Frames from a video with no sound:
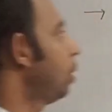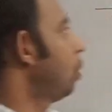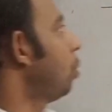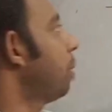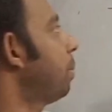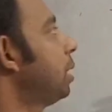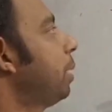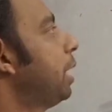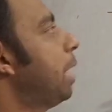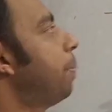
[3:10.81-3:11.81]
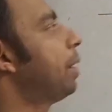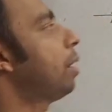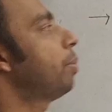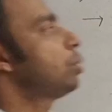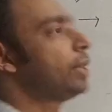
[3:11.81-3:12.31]
Okay, by the way,
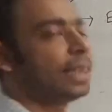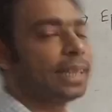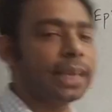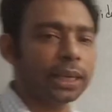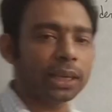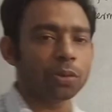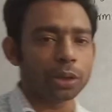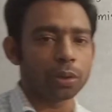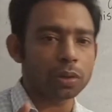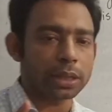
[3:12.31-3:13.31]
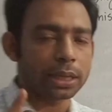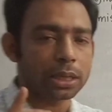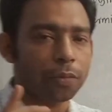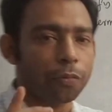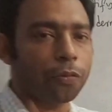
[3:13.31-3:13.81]
epidermis with thick cuticles, it
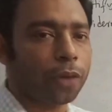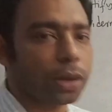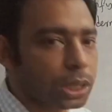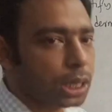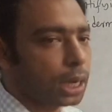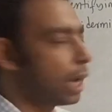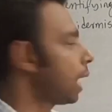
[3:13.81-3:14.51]
is the first